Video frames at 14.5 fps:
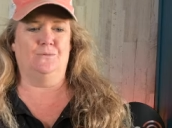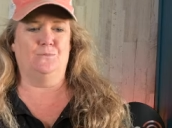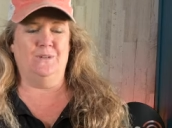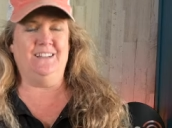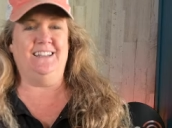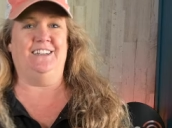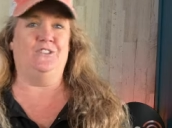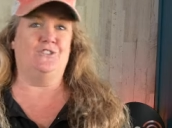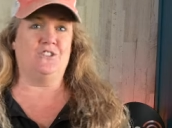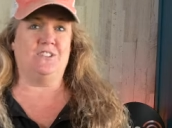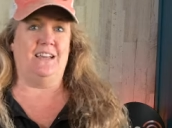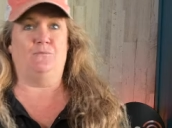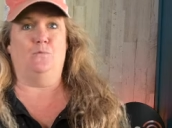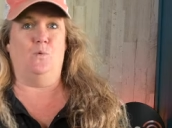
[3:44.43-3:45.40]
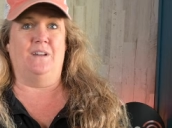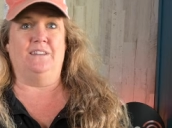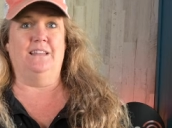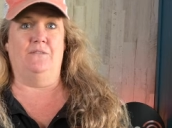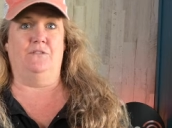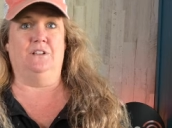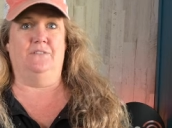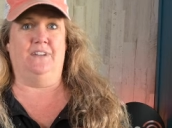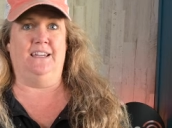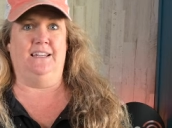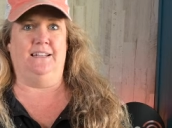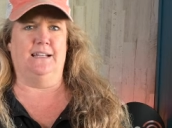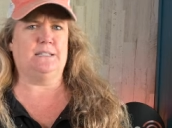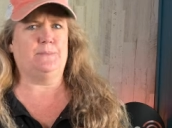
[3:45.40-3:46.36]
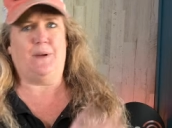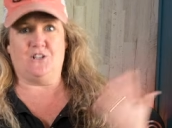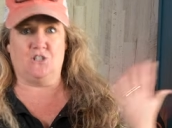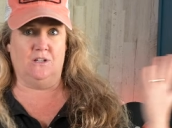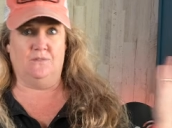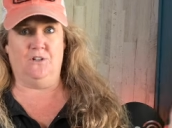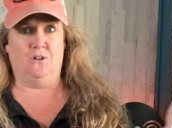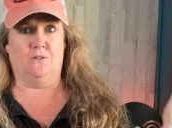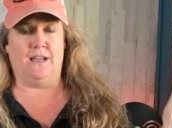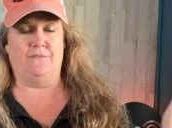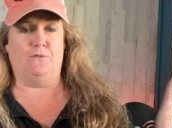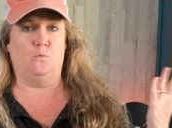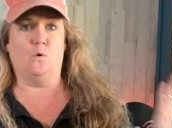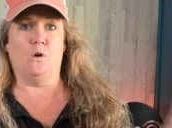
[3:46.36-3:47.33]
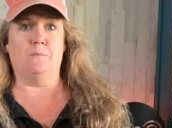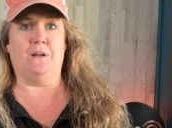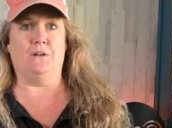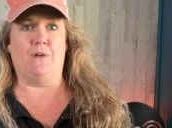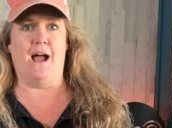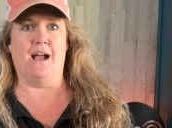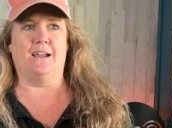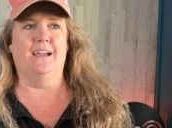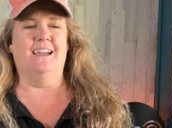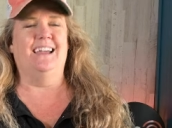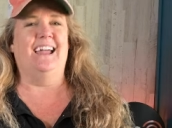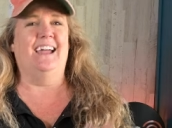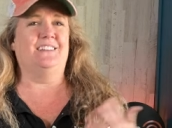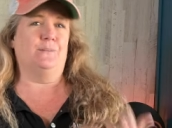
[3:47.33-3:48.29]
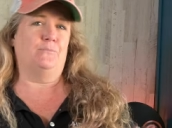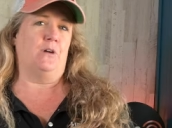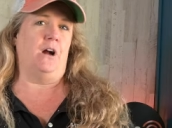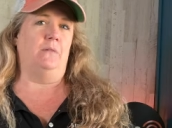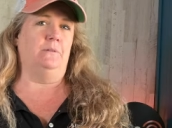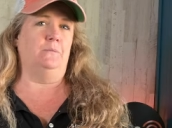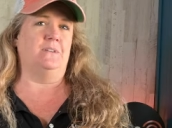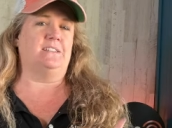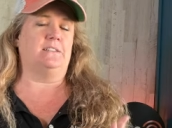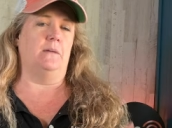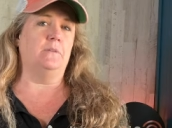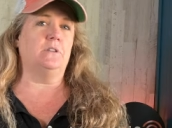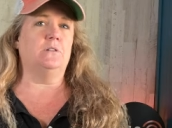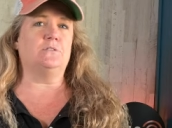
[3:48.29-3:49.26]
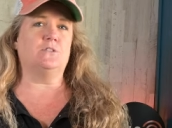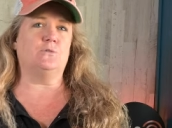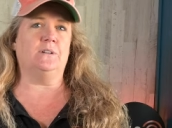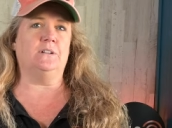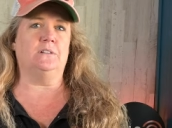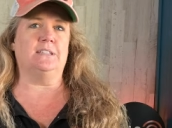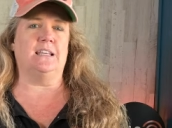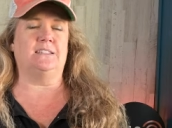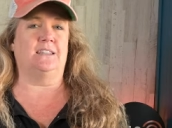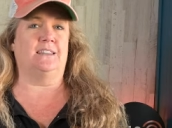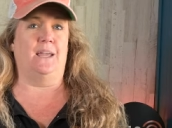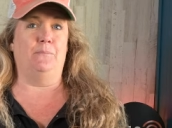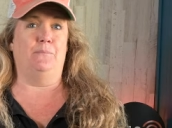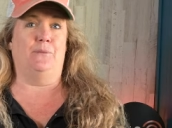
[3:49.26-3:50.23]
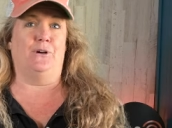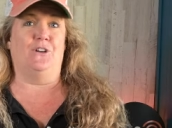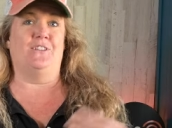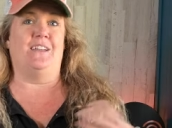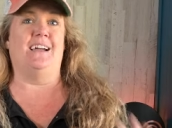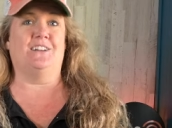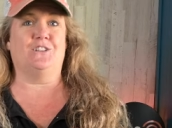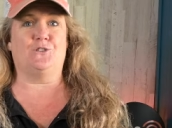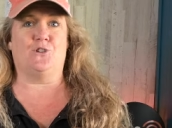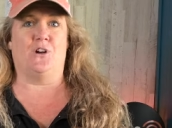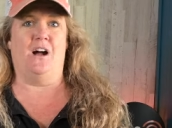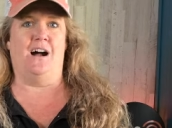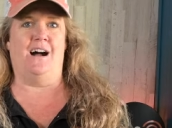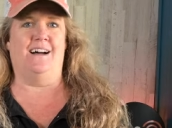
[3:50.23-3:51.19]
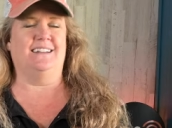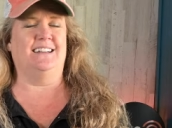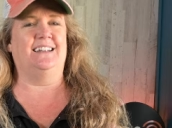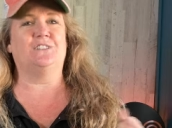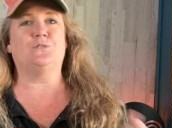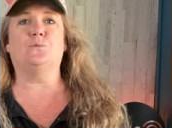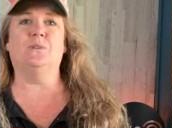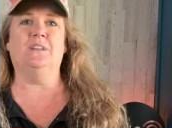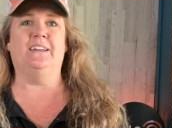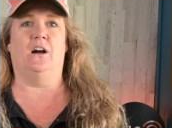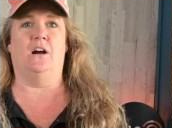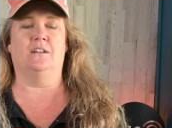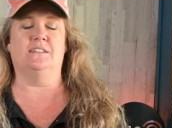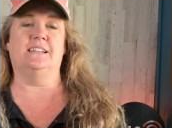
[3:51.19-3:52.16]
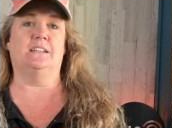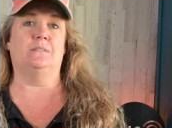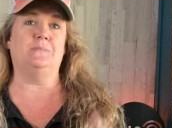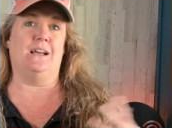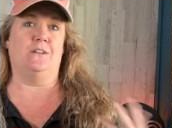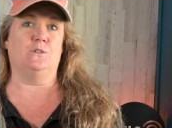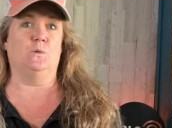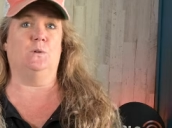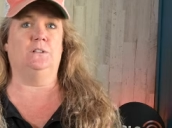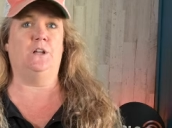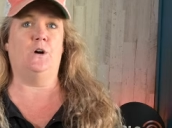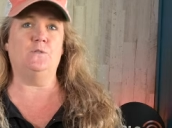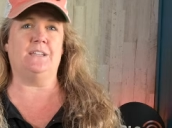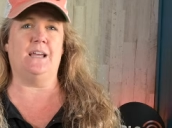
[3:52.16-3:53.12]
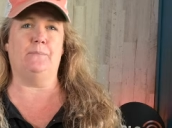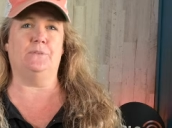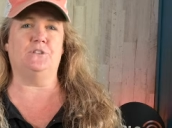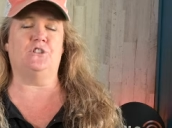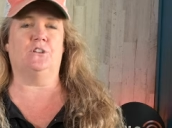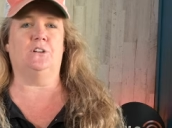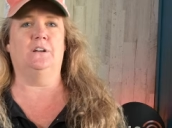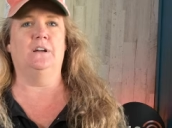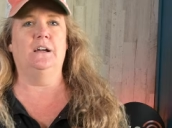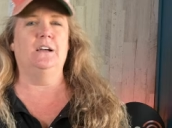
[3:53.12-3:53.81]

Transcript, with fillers: really you just have one level of heat, especially if you don't have a warming rack. And the problem with some of those grills is that they burn extra hot and it's really hard to get them down to a low temperature.